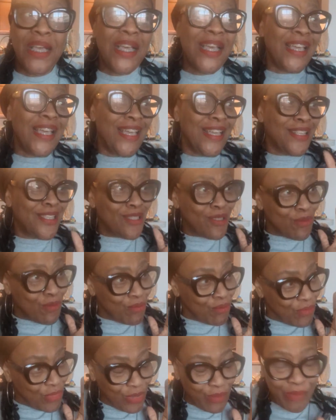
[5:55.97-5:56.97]
It's
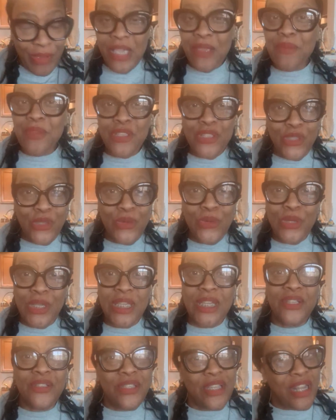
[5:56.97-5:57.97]
maybe 2
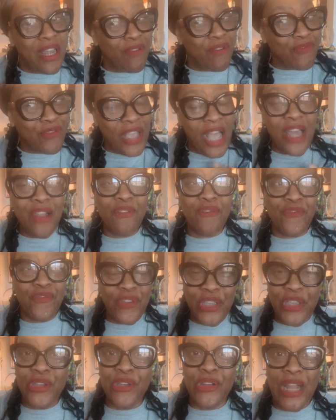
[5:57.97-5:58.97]
years that I've kind of
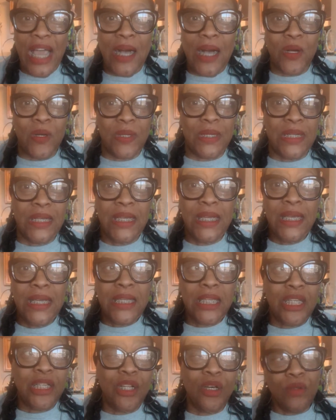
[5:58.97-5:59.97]
figured out,
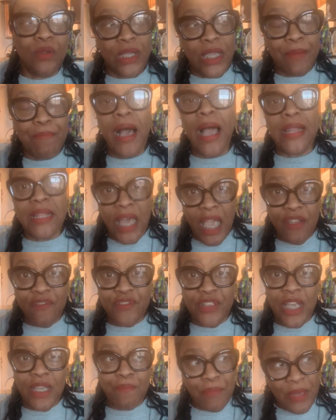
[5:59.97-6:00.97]
in my
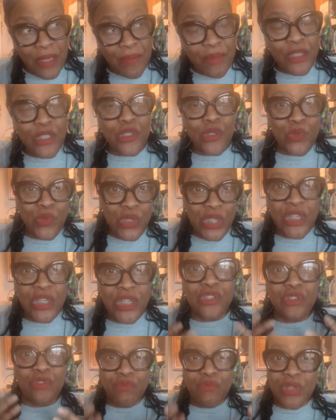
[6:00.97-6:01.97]
lifetime. Maybe 2 years
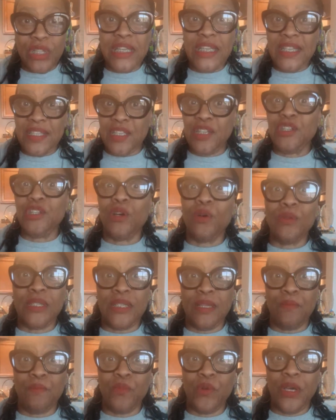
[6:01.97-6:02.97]
you really get to know
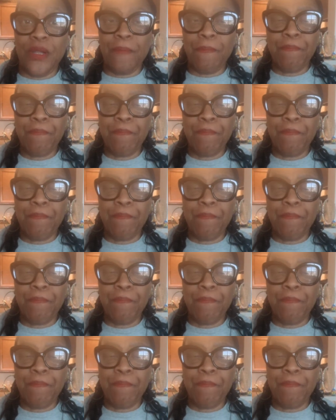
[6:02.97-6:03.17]
someone.